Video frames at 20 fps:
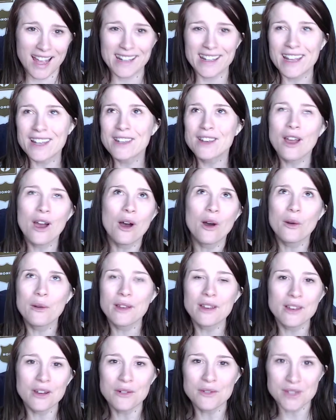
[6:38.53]
And I know
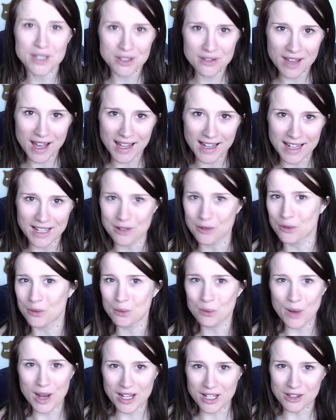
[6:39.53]
you don't do that in
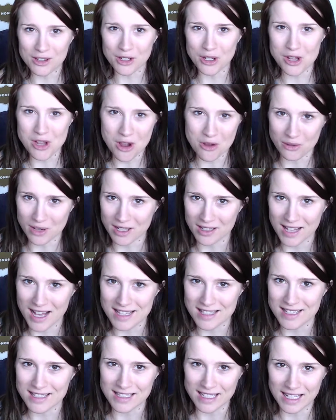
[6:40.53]
regular yoga
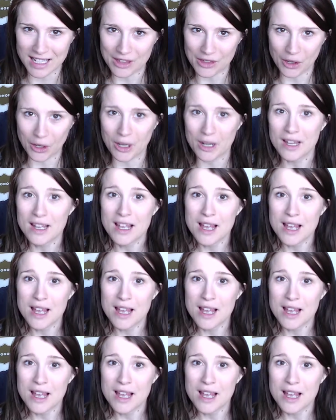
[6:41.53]
classes either,